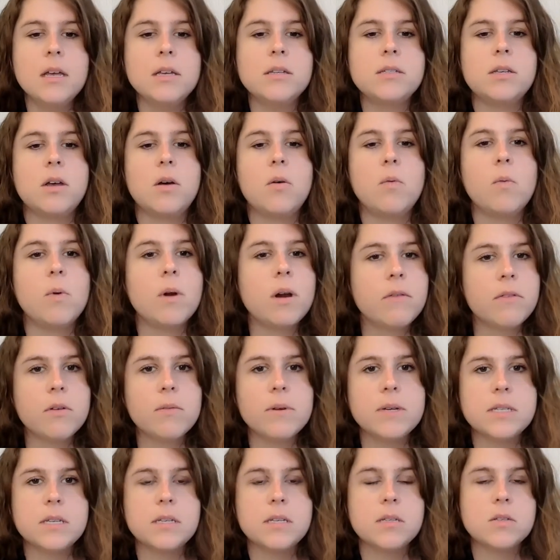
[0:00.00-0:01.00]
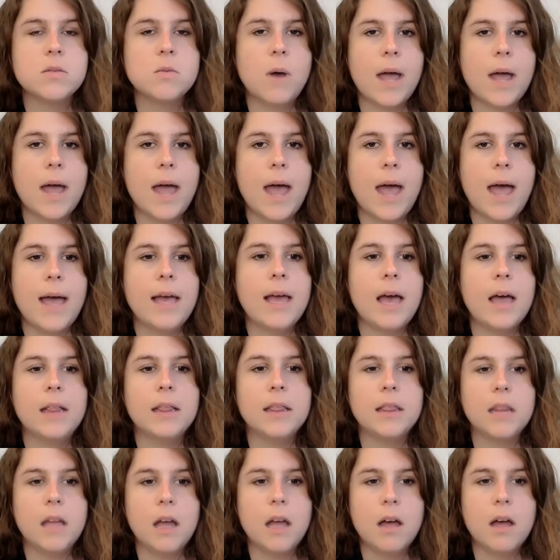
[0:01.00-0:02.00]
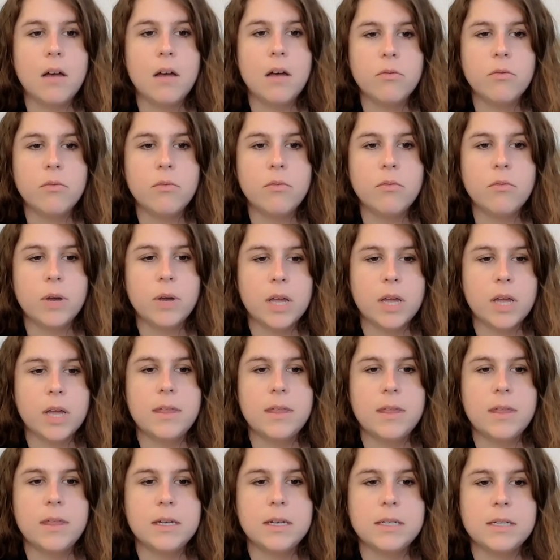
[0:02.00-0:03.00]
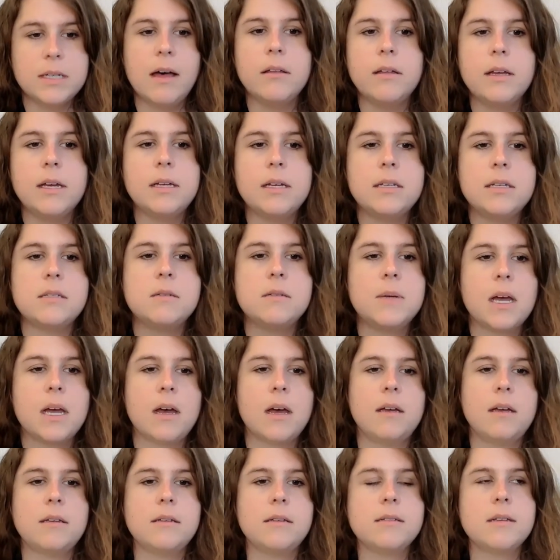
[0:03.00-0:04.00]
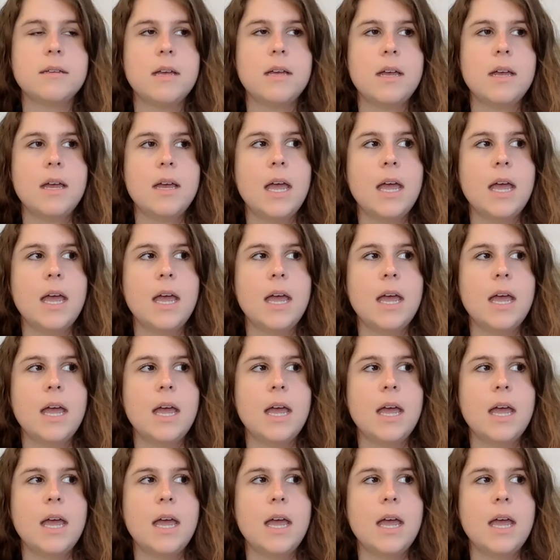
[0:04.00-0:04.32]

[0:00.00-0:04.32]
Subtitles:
So one of the reasons why I love working with Excel is because